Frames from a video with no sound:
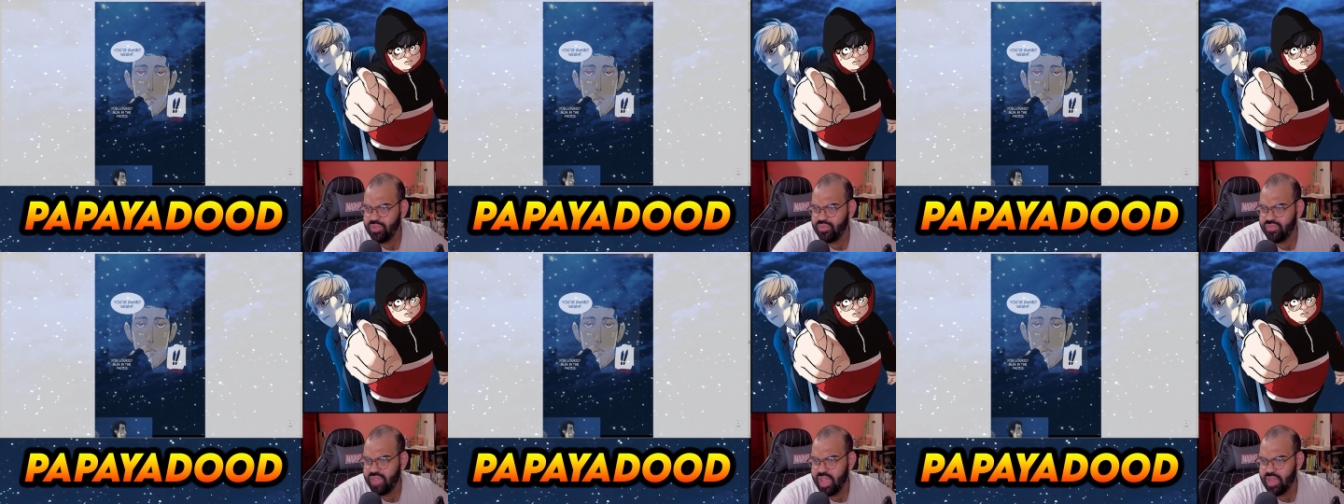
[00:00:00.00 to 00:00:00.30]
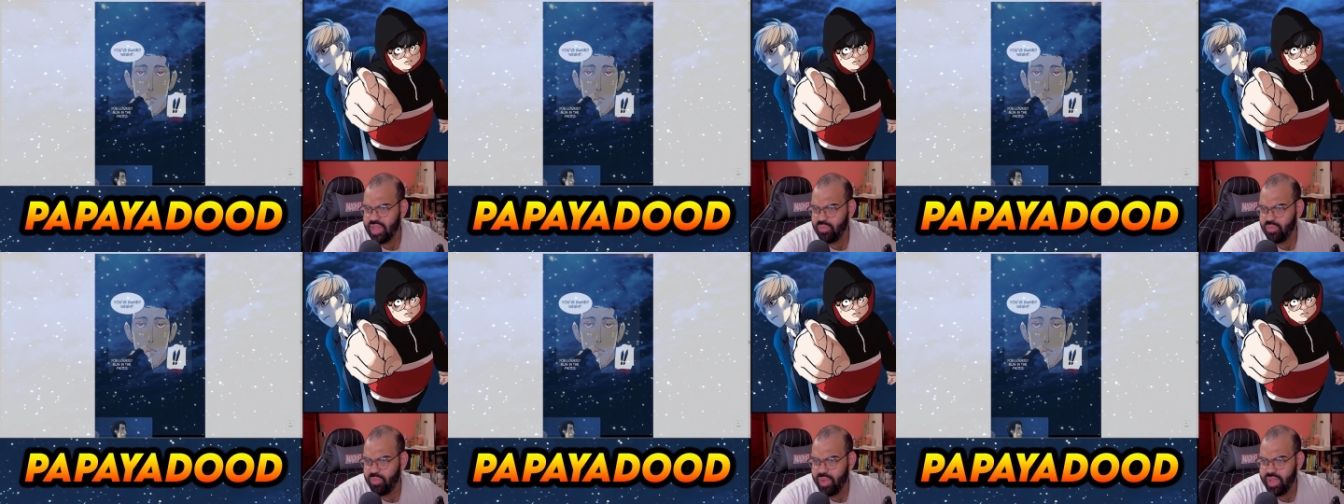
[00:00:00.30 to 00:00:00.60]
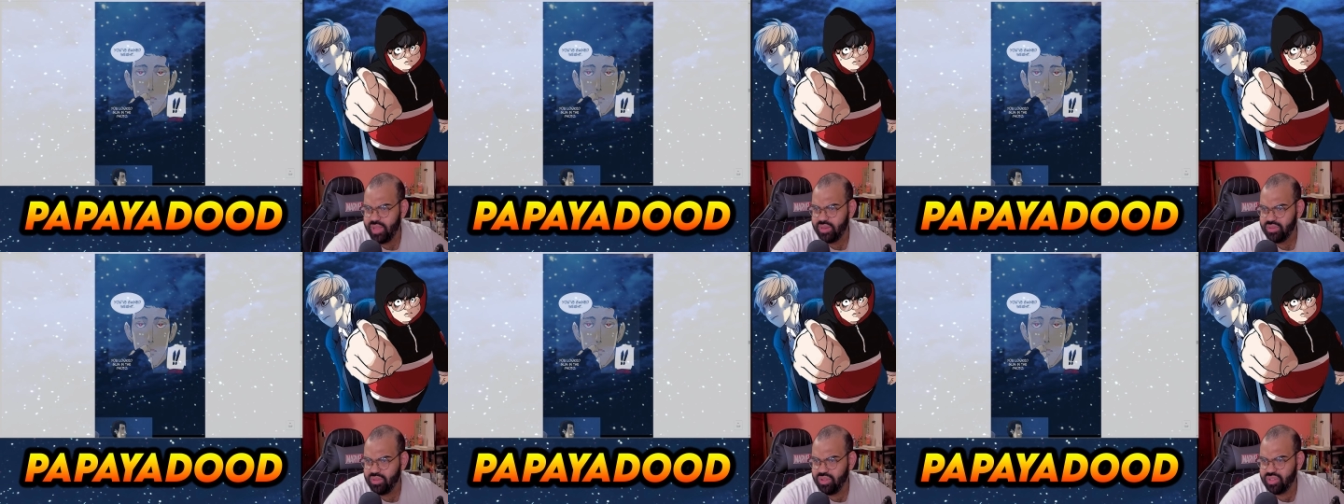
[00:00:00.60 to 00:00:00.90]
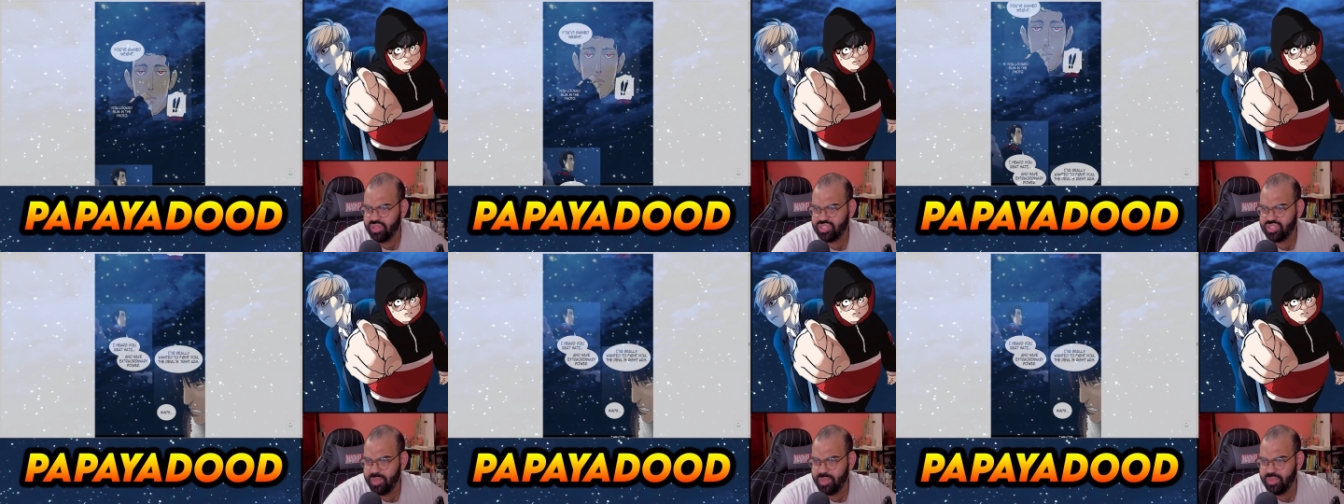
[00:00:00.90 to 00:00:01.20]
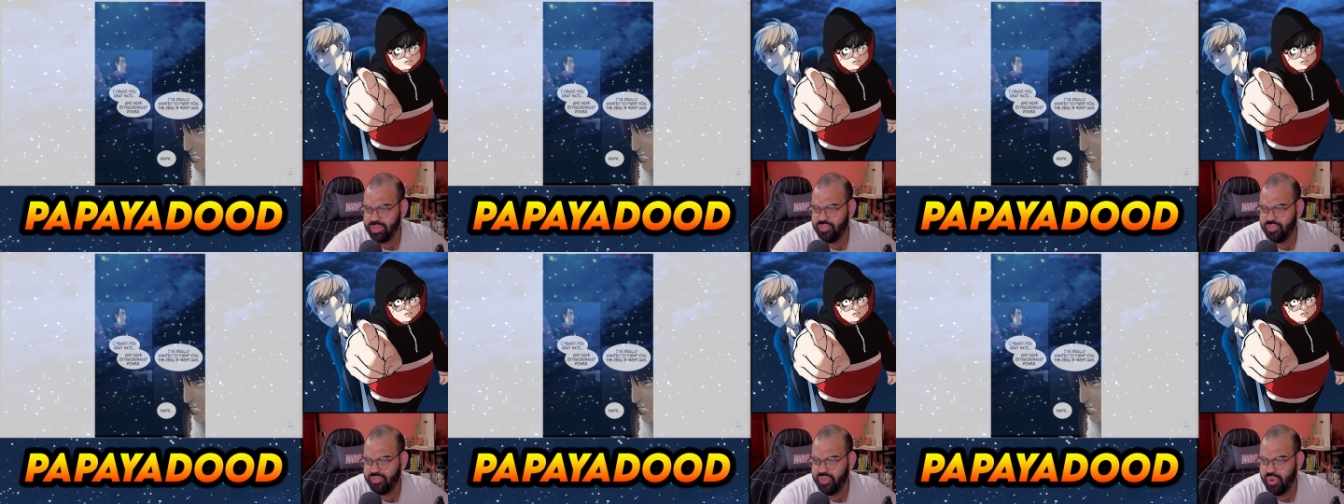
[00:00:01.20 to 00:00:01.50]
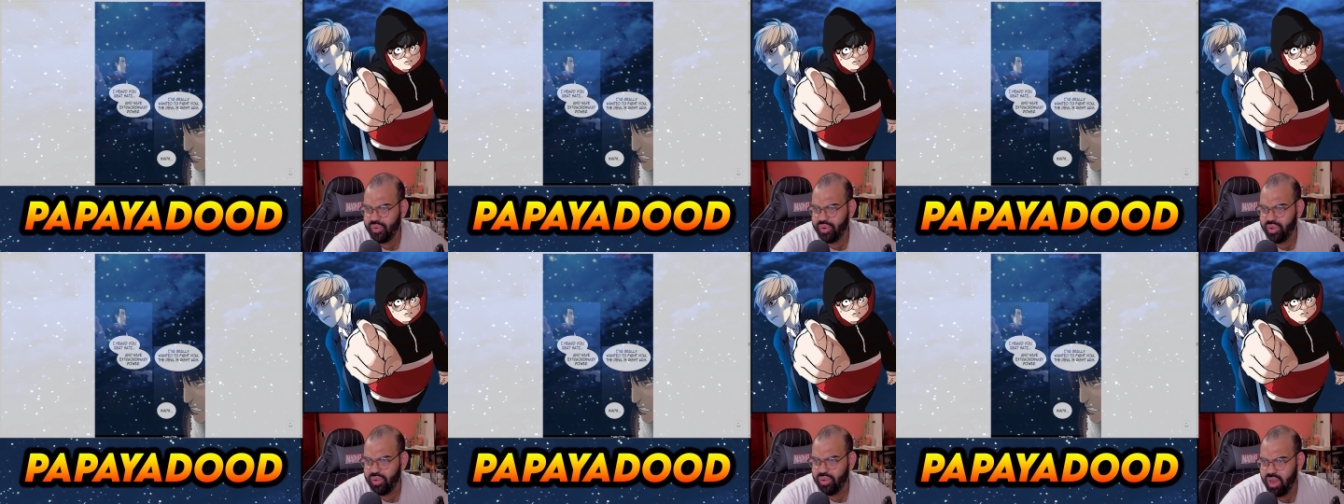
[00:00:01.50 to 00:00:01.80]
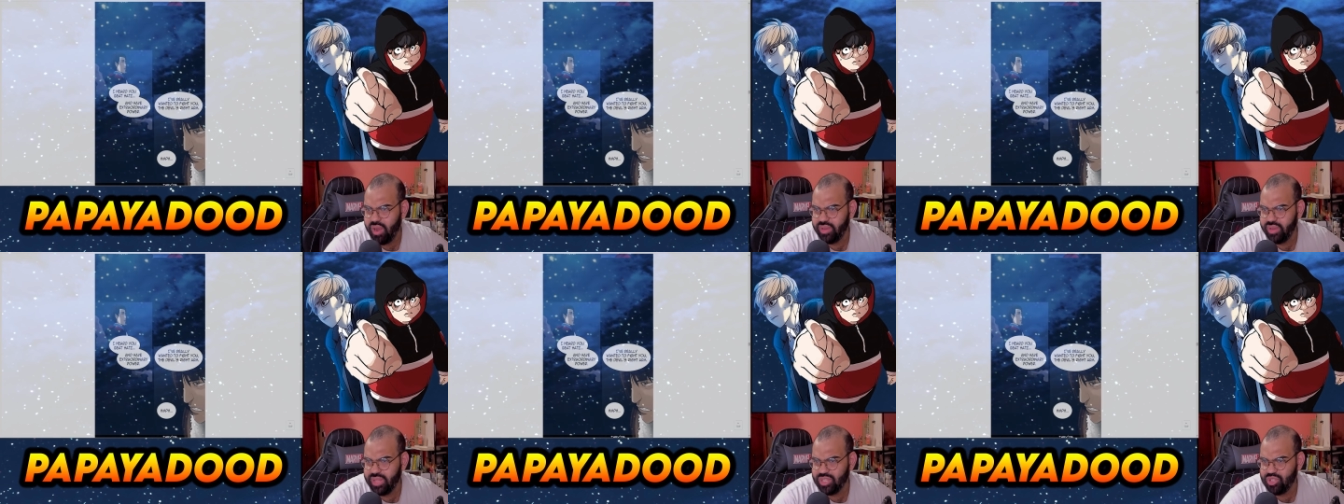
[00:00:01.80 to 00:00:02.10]
You've gained weight. You look slim in the
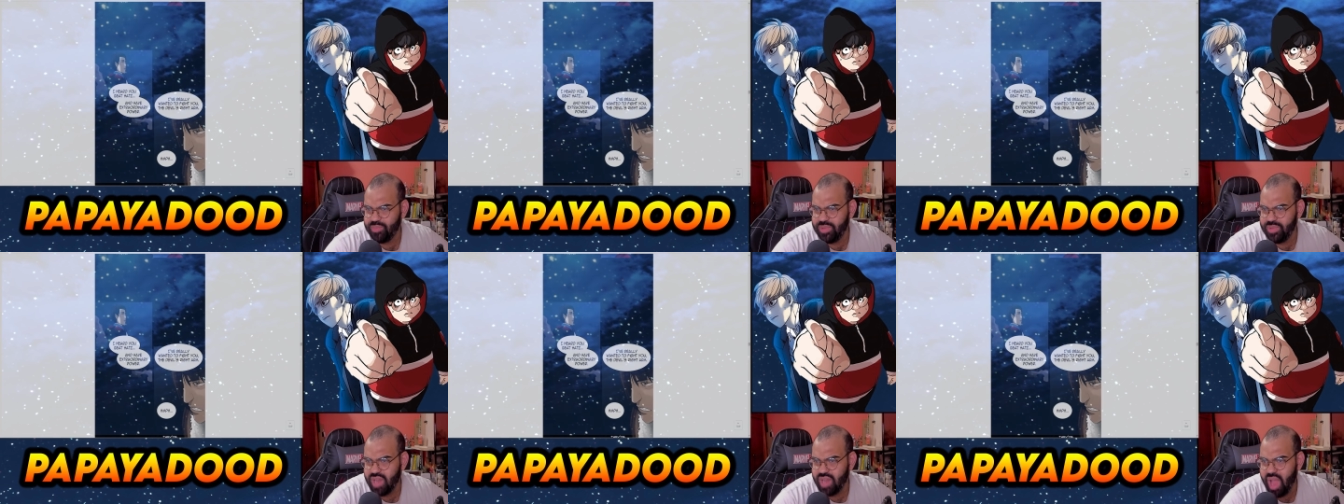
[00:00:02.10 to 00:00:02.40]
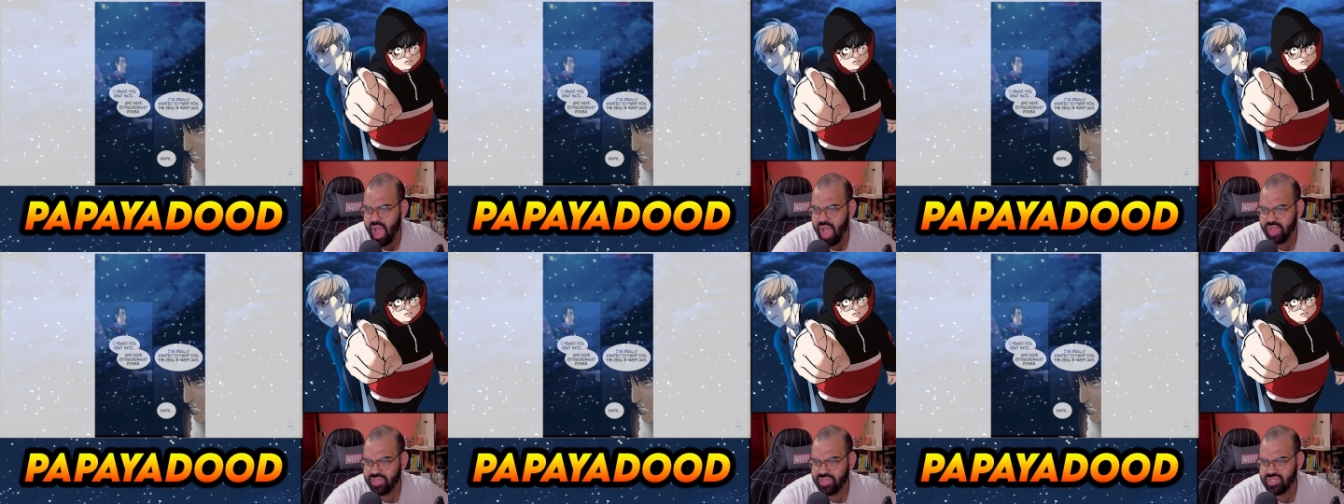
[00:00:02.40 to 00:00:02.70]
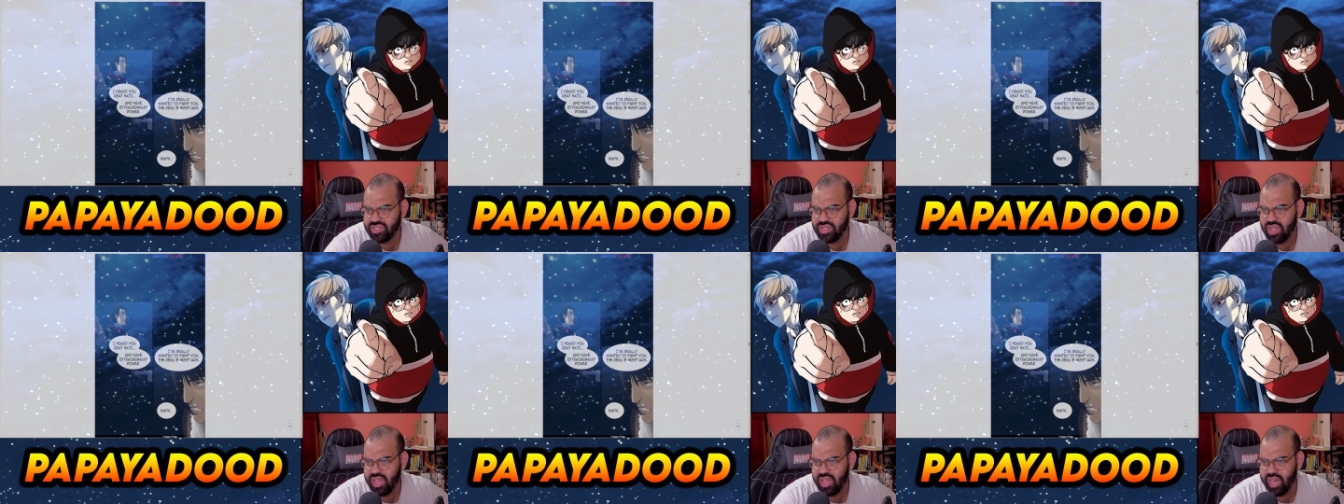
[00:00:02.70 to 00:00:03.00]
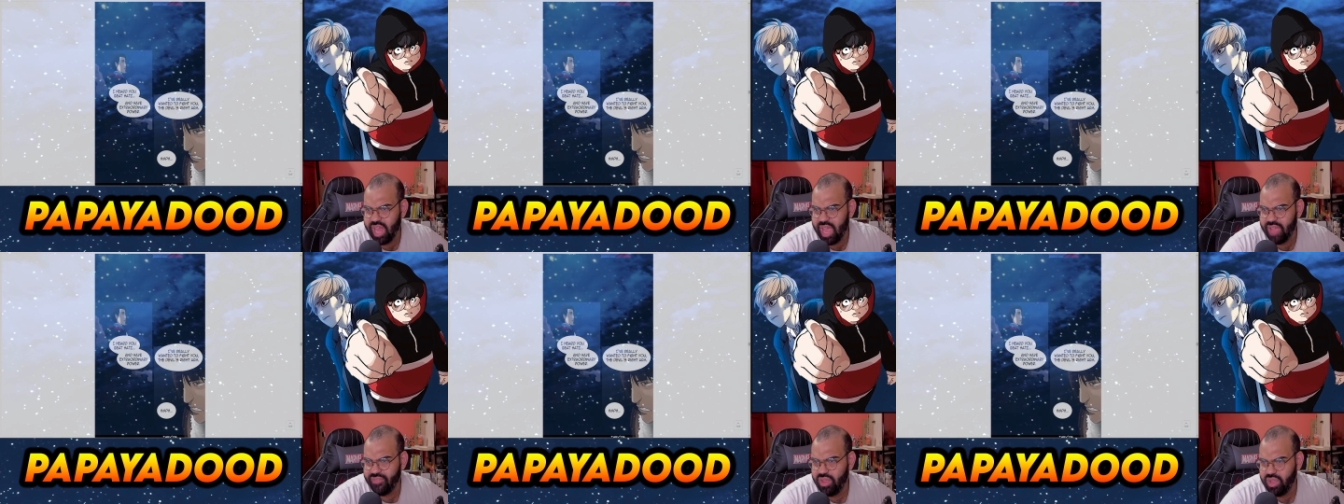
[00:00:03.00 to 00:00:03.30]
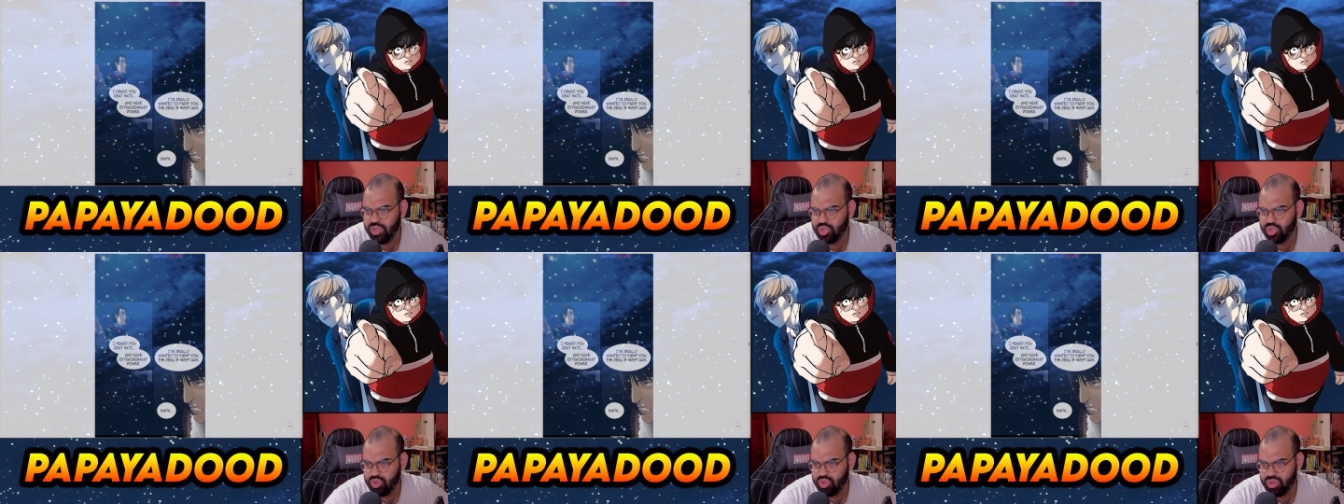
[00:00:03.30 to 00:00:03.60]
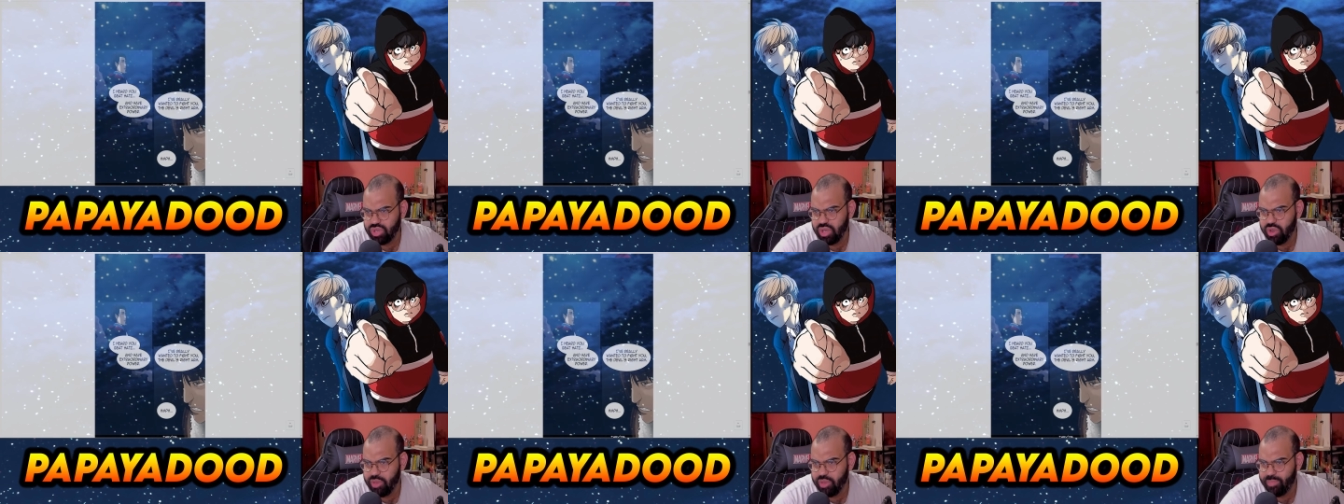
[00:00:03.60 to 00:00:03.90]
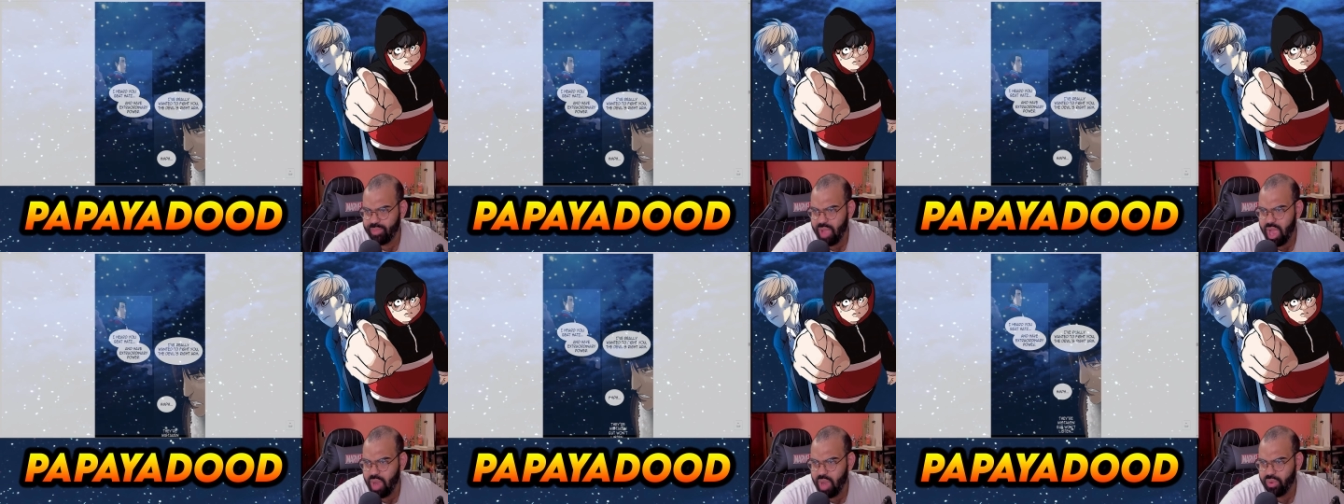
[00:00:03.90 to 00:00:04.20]
photo. I heard that you beat Hots and have extraordinary
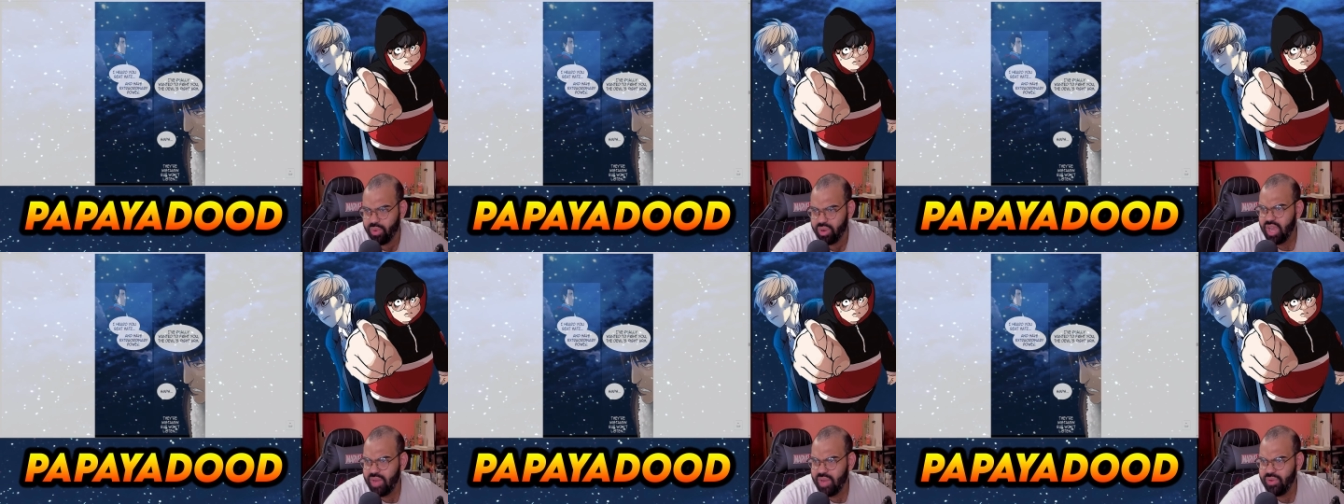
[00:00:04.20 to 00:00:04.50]
power.